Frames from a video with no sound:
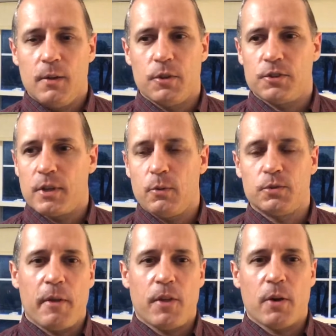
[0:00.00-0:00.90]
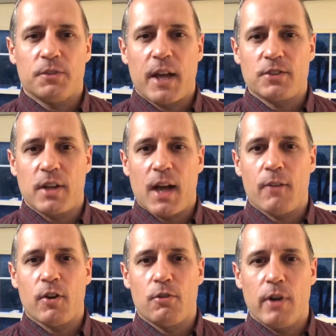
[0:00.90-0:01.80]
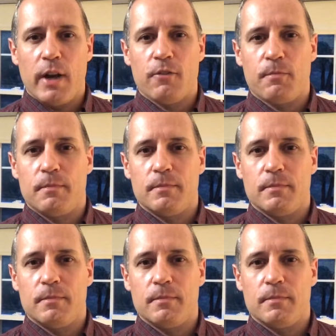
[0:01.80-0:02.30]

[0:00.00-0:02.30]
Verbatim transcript: which I thought was actually kind of a creative